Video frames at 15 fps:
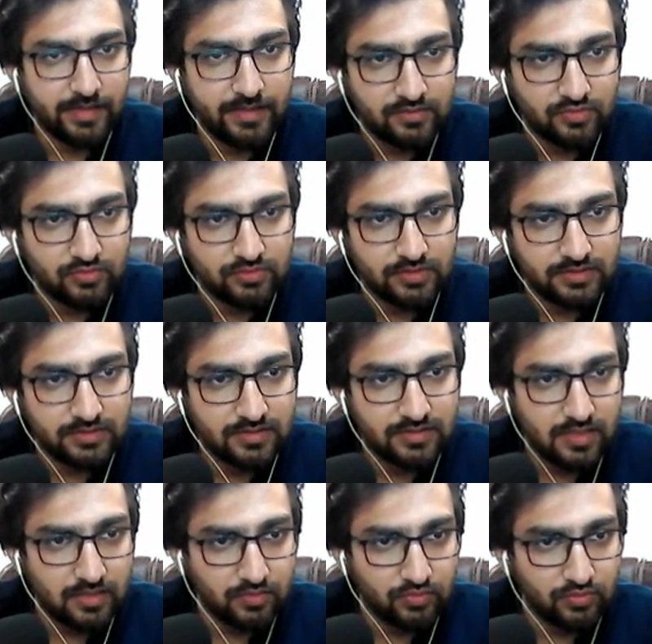So this is
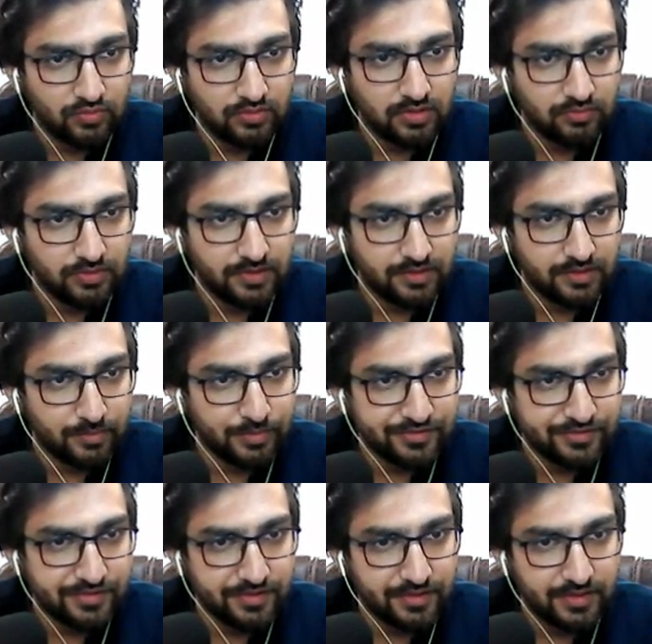how you calculate the
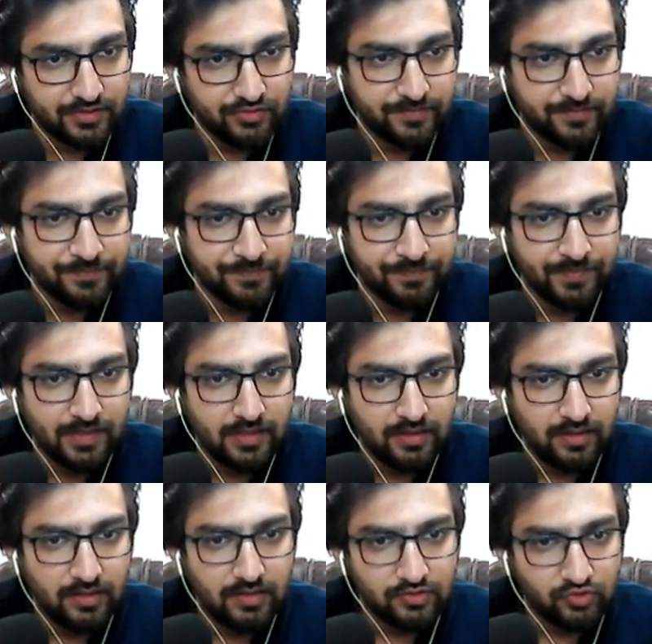percentage.
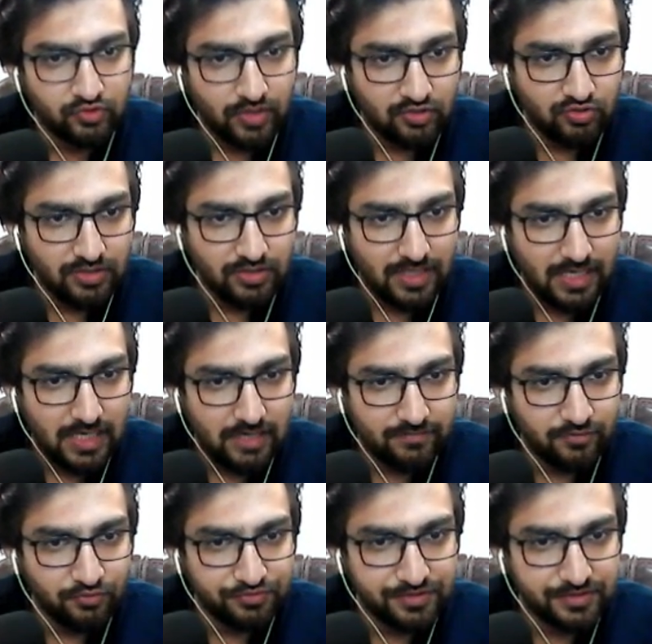So actually I have
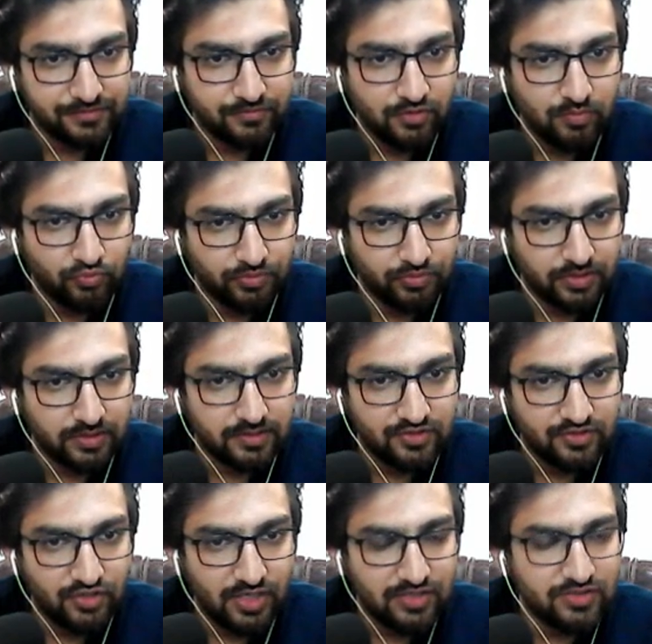used this formula:
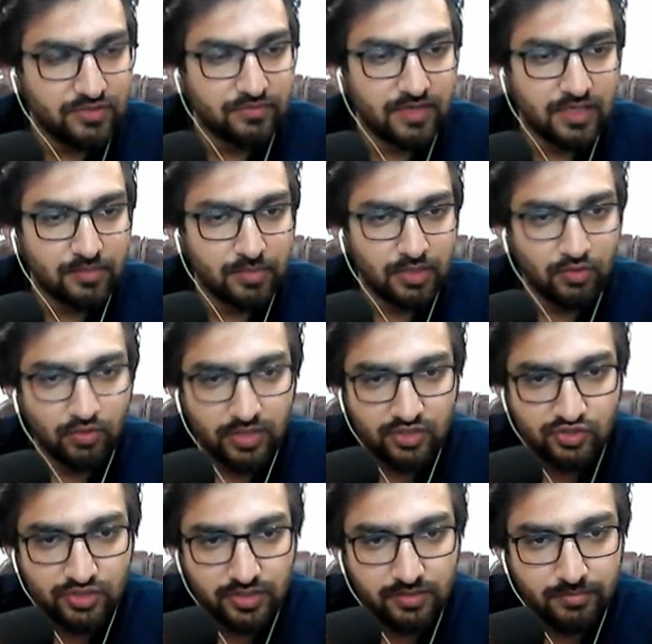change divide by
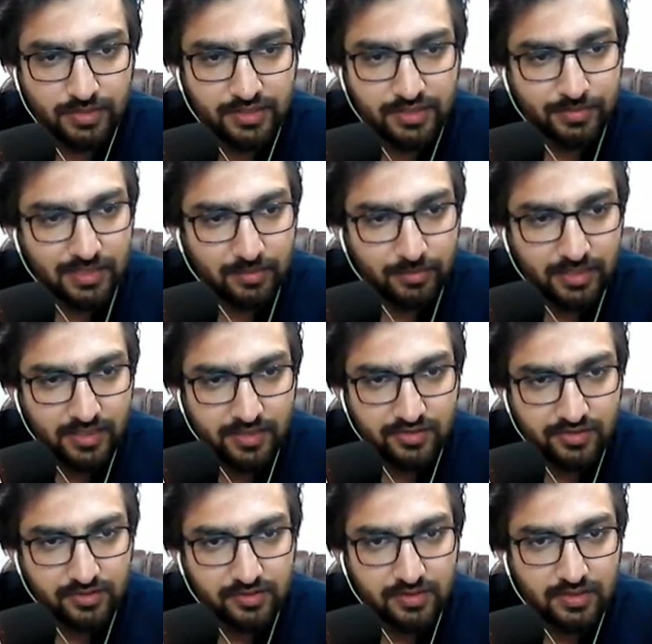original multiply by 100.
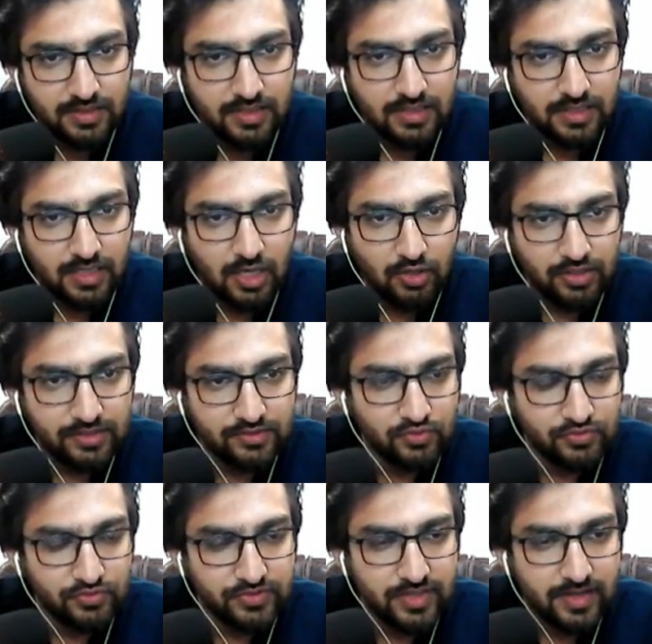Now let's
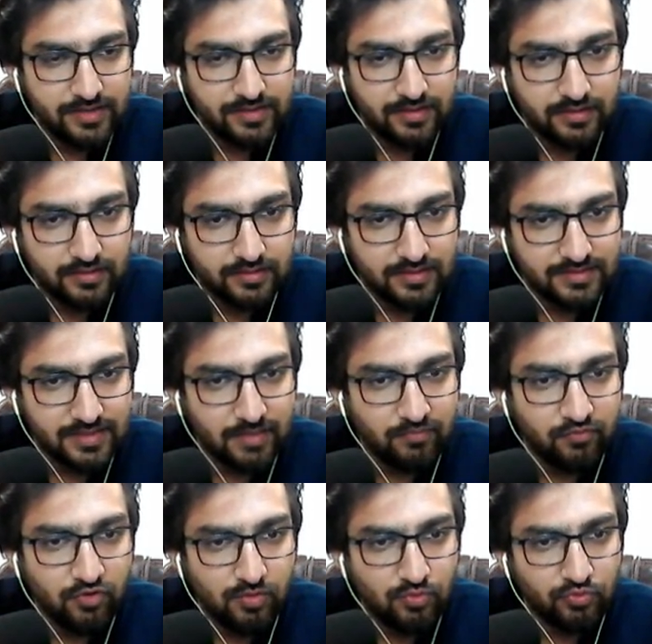use that the same
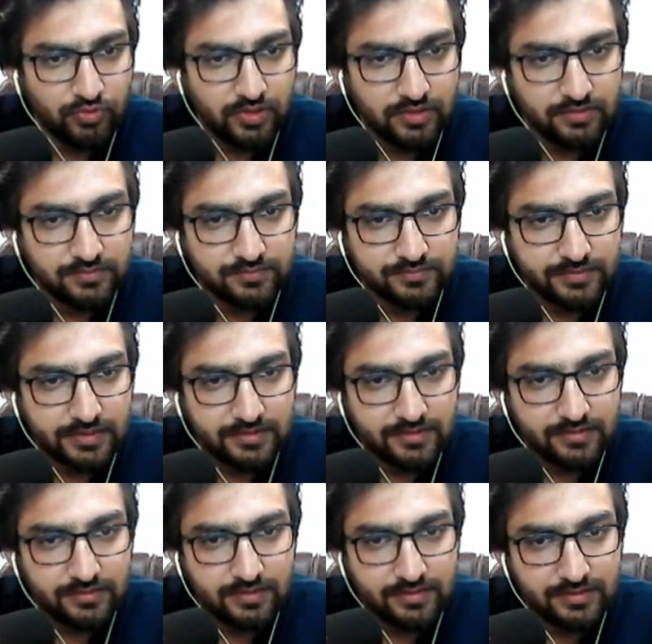formula,
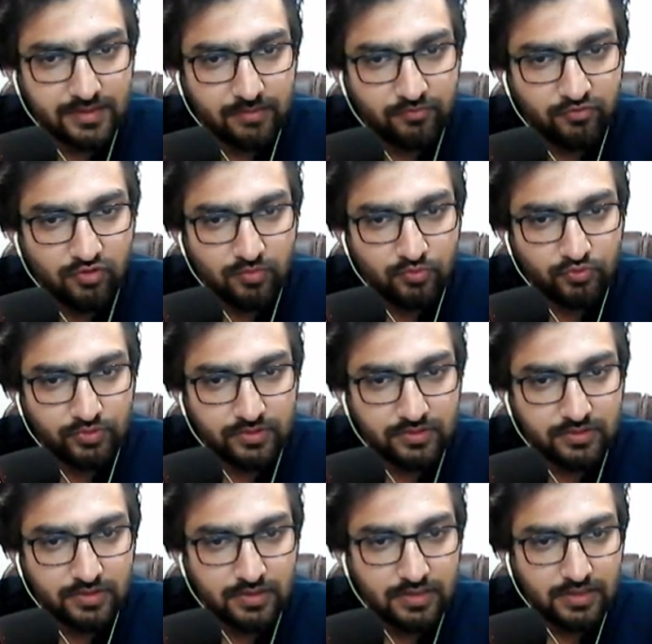the same formula
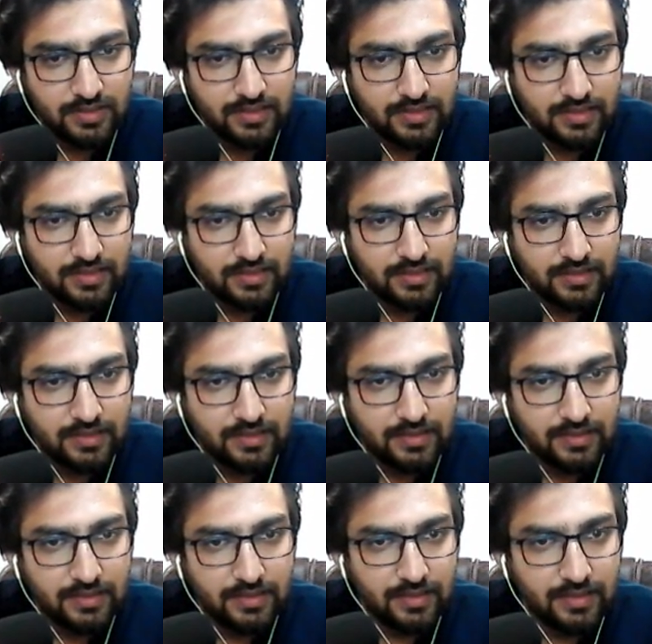
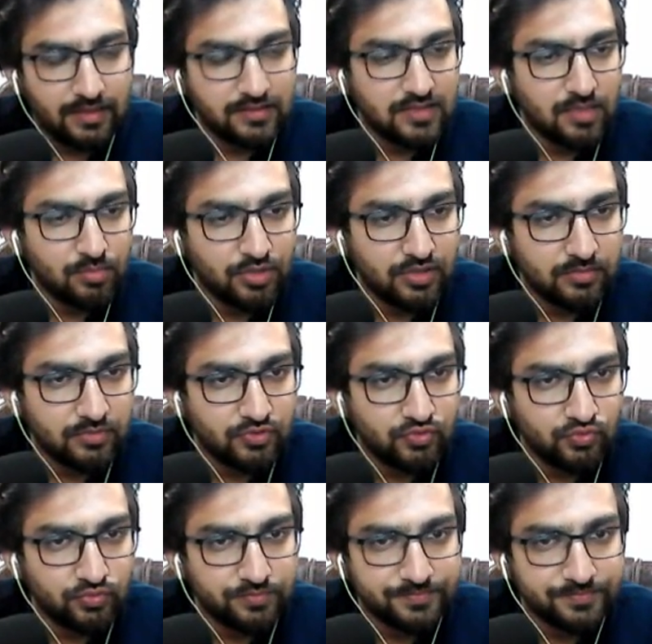in example number 2.